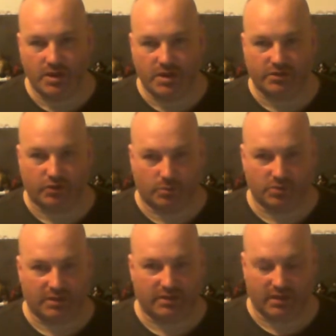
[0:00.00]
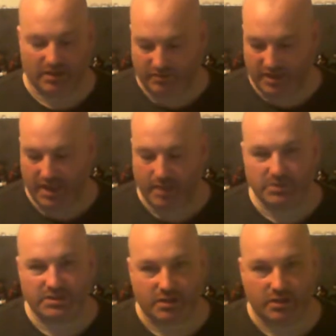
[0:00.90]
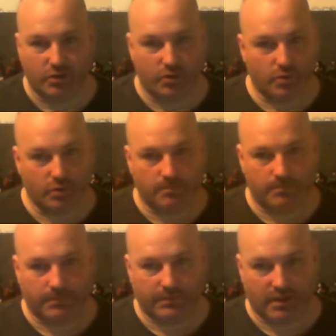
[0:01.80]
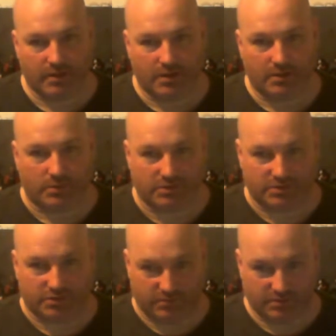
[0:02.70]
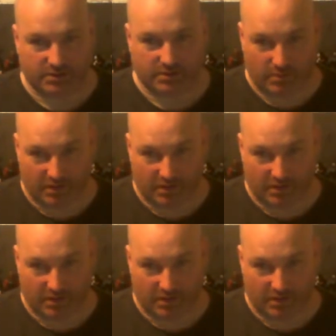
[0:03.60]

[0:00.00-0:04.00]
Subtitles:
It's almost like they have the MCU, which is obviously the Marvel